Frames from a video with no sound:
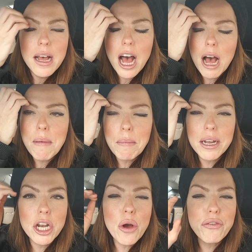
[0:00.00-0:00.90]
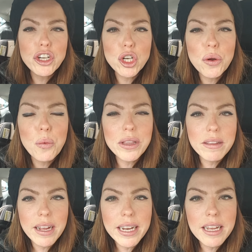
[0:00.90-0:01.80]
Um, I'm going to know for sure what
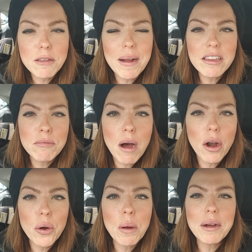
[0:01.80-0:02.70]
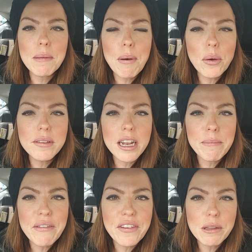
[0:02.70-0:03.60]
the date is by tomorrow. I'm going to post it
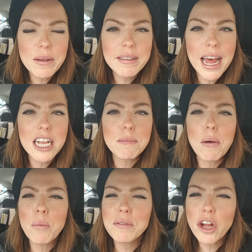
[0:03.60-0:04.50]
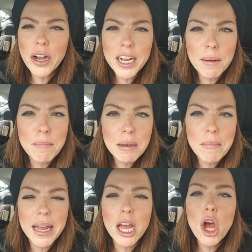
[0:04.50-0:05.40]
on my Facebook status, but I'm starting up
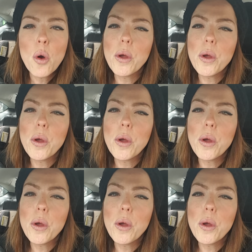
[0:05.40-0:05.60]
mid-May.